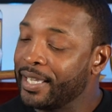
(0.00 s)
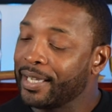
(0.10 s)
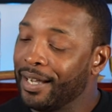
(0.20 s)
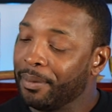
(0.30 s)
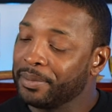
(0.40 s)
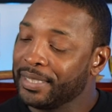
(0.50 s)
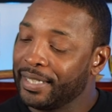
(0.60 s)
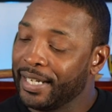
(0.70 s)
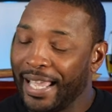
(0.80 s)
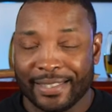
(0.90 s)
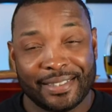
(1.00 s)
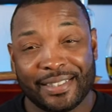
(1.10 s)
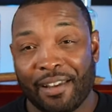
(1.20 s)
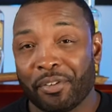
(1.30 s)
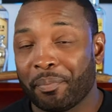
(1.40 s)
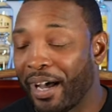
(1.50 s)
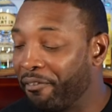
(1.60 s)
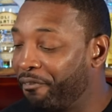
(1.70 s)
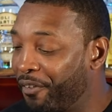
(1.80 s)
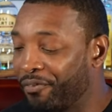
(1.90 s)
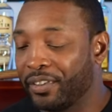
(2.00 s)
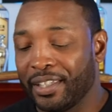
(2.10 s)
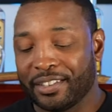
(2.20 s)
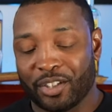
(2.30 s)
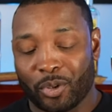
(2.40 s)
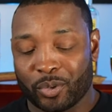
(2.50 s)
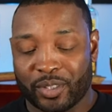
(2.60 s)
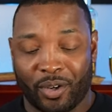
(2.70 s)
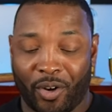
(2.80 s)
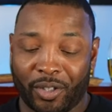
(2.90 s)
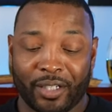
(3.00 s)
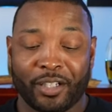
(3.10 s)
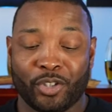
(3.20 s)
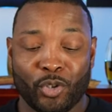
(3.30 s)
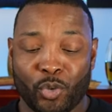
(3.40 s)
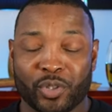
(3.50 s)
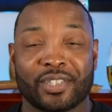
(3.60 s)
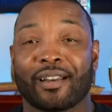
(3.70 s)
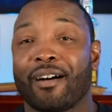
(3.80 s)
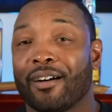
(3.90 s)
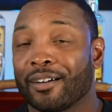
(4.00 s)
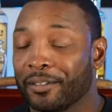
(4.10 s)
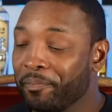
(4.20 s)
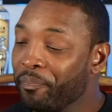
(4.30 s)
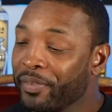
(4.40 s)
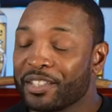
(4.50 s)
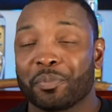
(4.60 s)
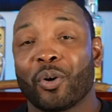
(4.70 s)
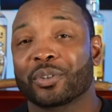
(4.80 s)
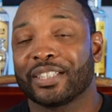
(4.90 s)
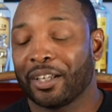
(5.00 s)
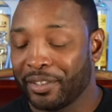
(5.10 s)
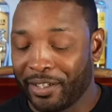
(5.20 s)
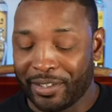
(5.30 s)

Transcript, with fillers: it comes in at 7 by 50 so to all of the new cigar smokers out there,